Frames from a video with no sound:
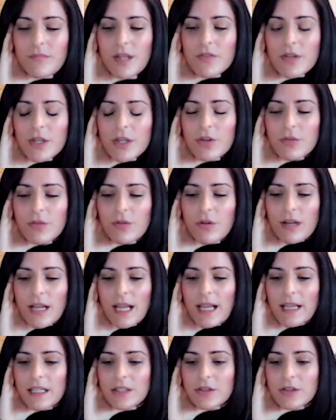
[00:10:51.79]
that you're not
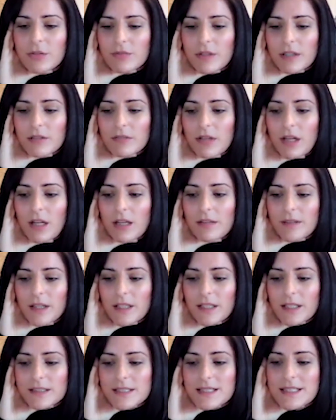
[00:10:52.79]
getting in your real life,
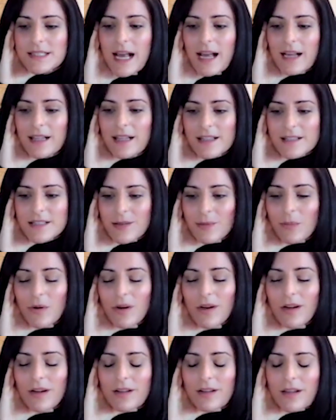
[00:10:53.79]
like a snack, as it
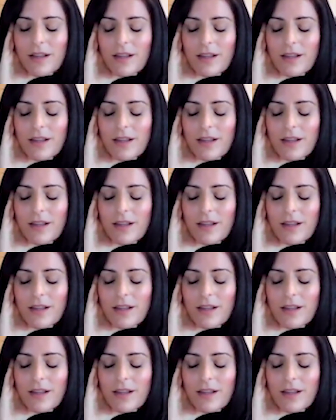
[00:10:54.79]
were,